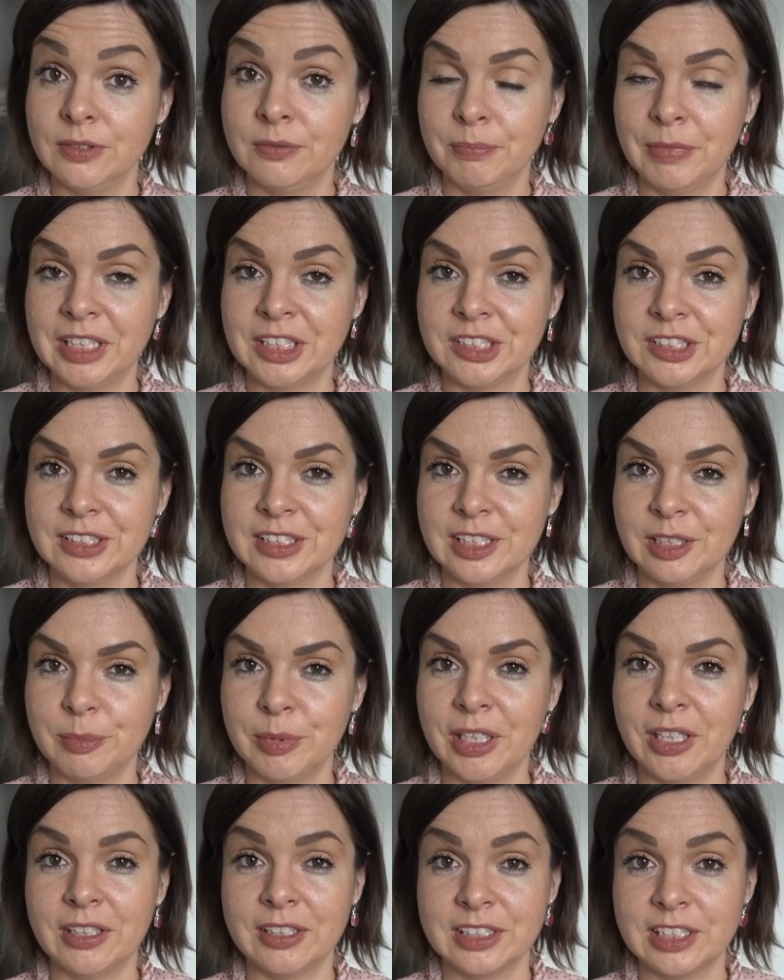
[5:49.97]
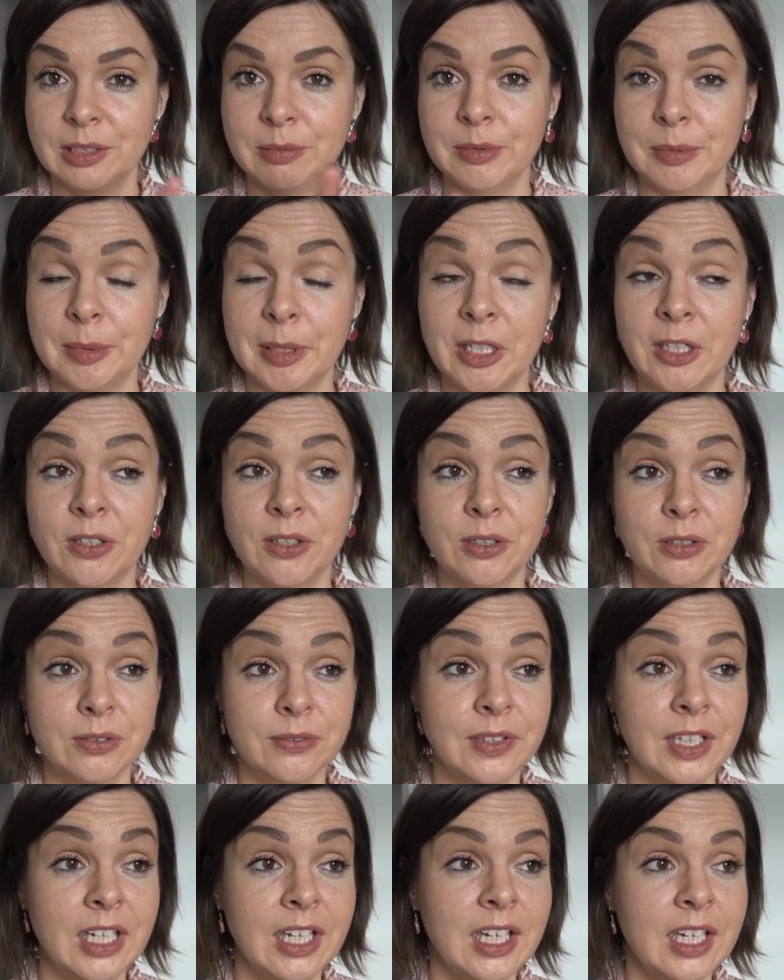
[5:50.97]
mentioned in the past that I'm a part
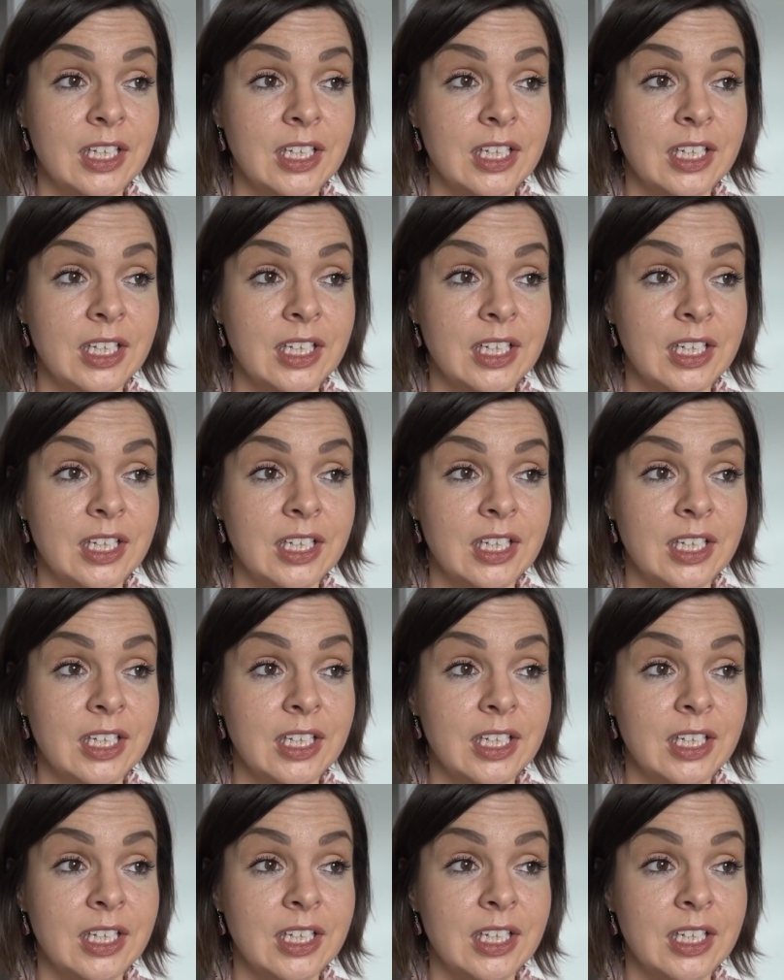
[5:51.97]
of.